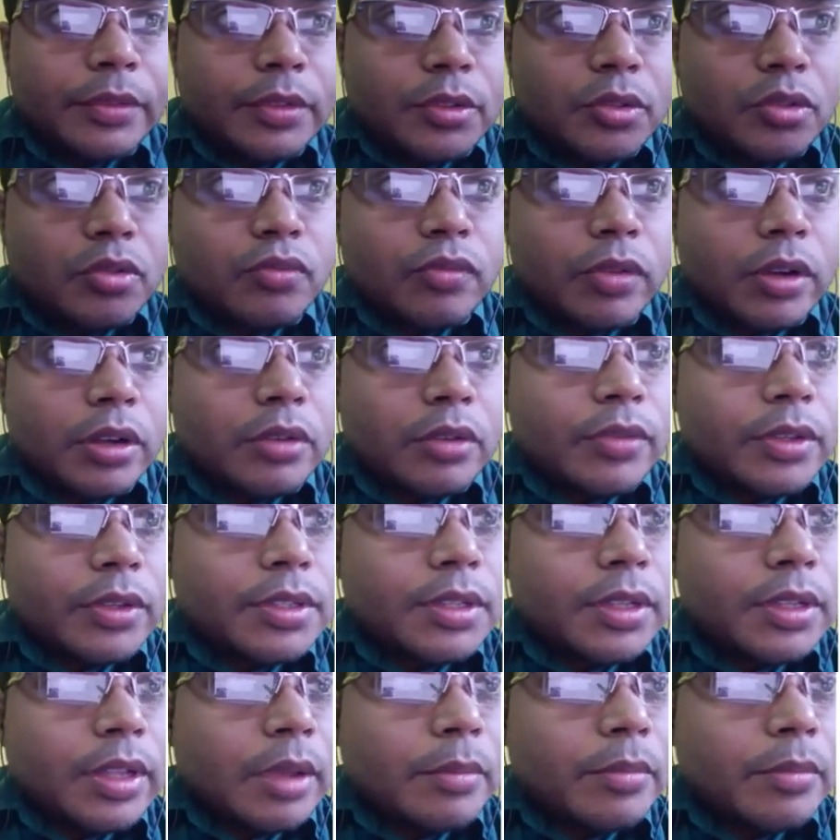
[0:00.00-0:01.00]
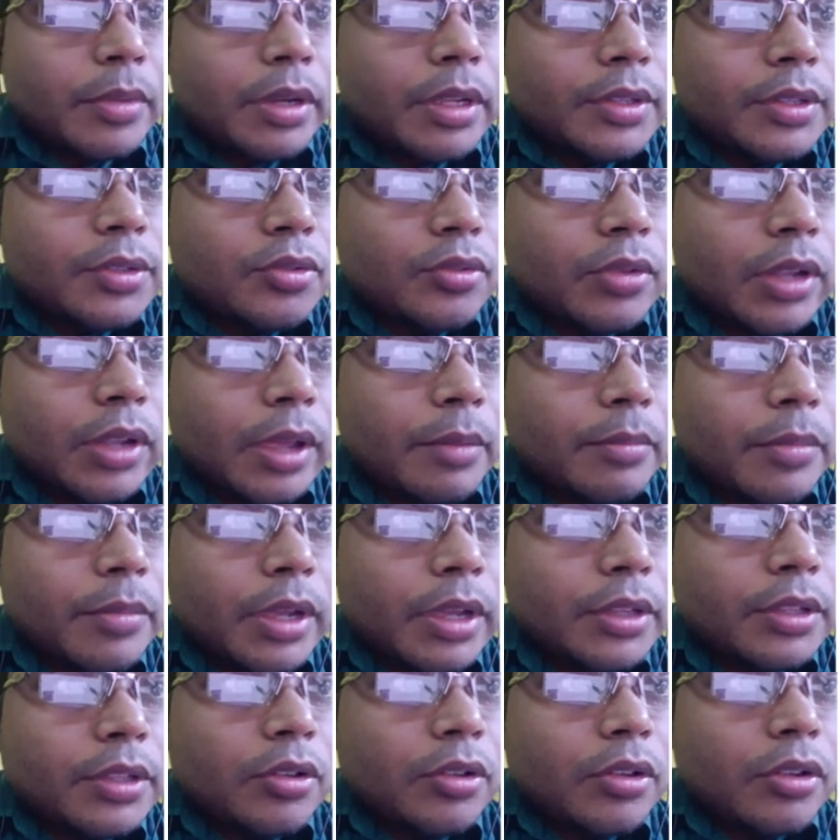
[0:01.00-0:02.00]
So what was lambda? So lambda,
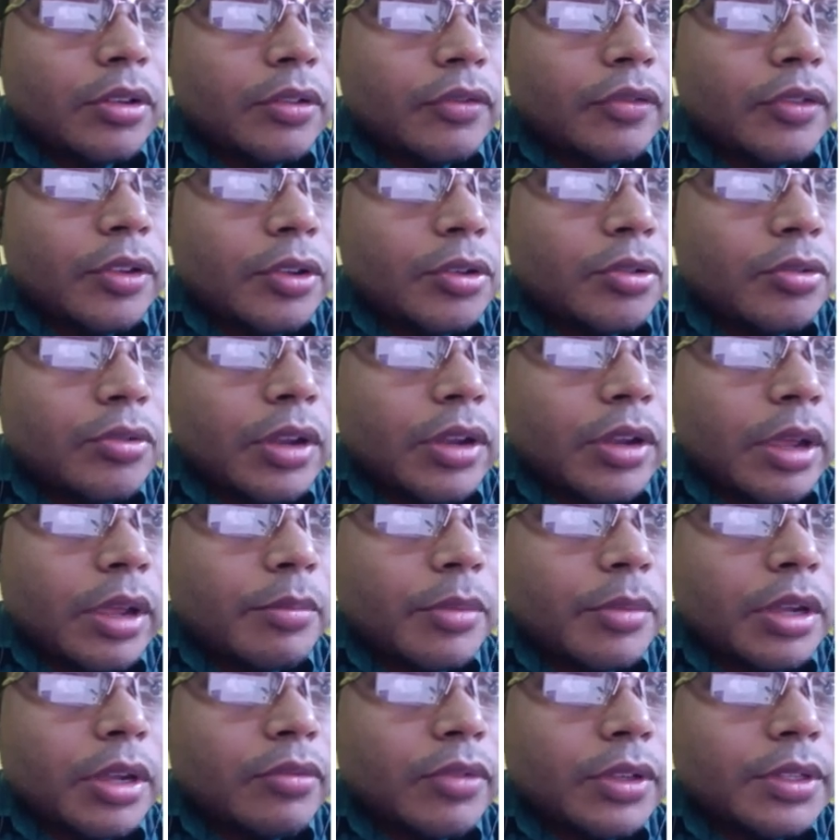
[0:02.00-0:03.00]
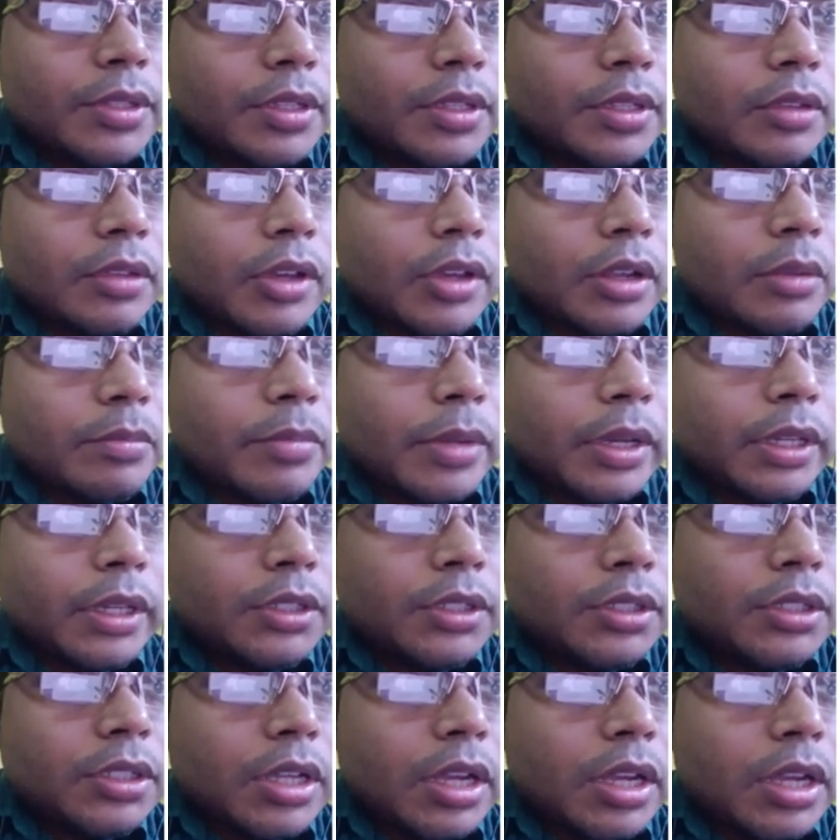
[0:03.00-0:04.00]
I think all of you know, lambda was given by
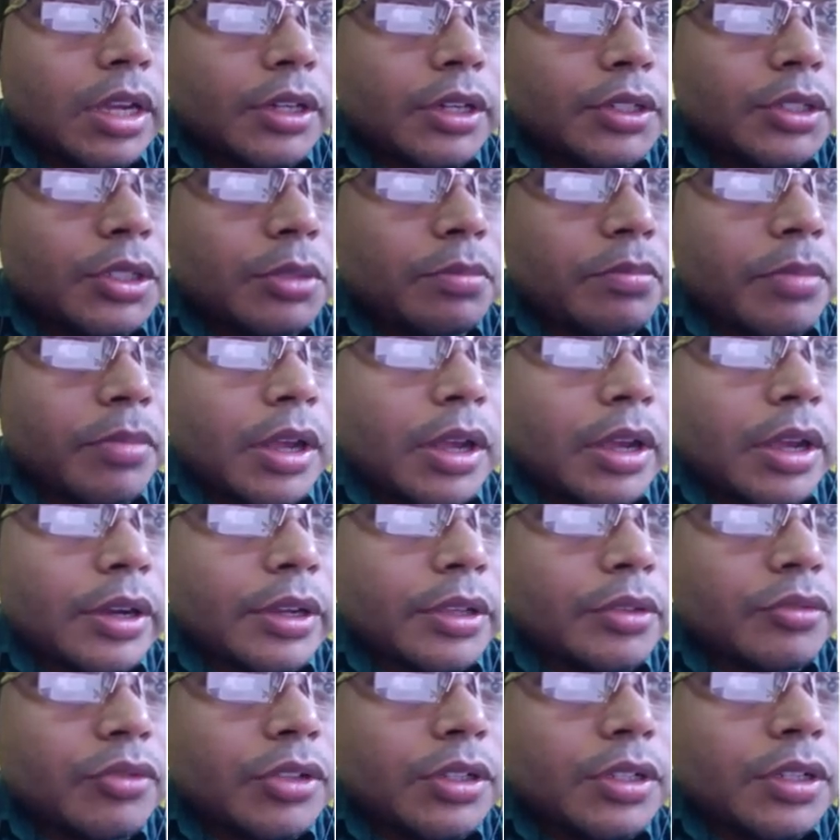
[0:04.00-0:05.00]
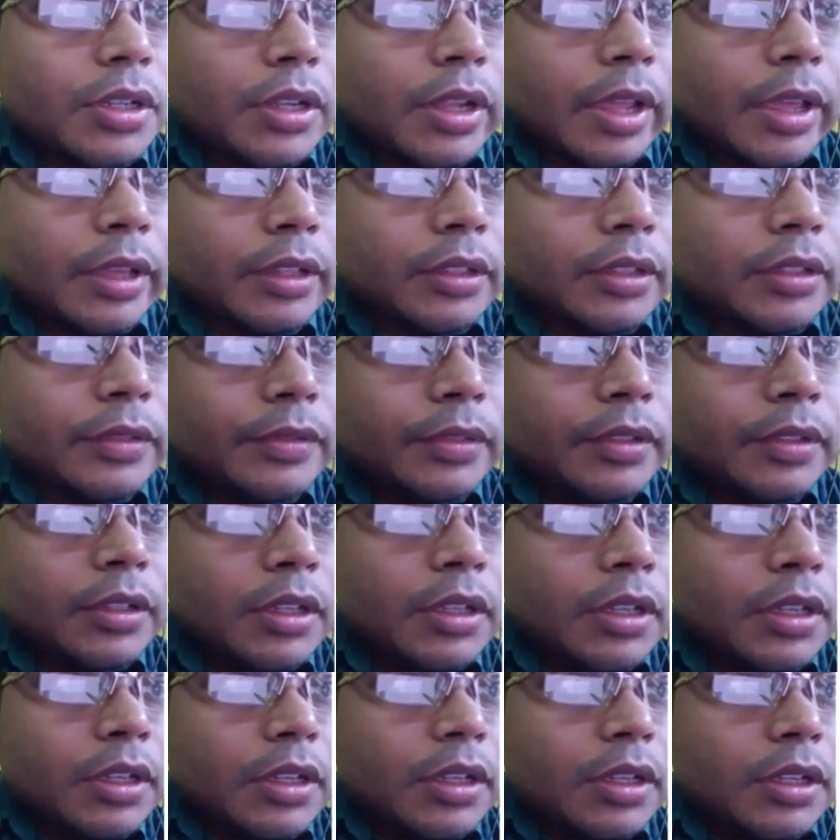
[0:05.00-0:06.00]
charge per unit length.
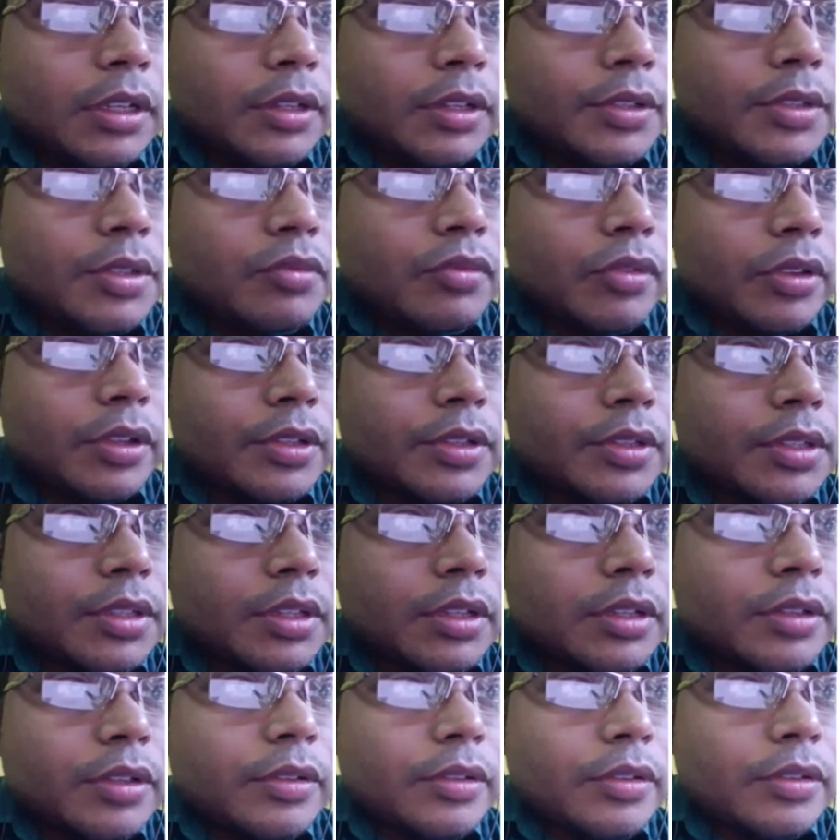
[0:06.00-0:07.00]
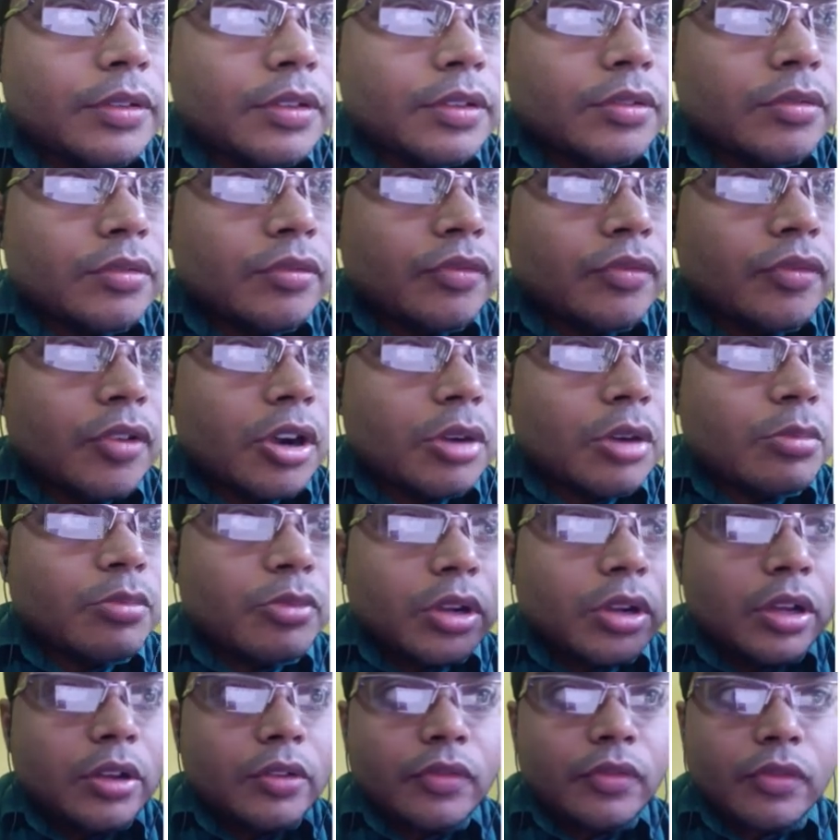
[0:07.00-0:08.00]
This was the
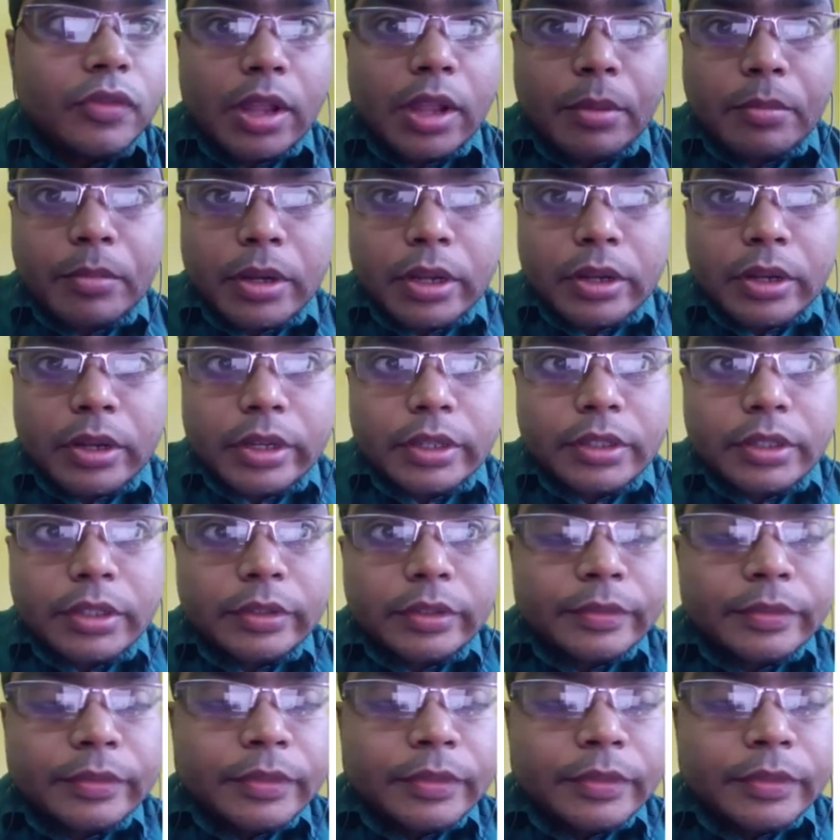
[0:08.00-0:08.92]
formula of lambda, right?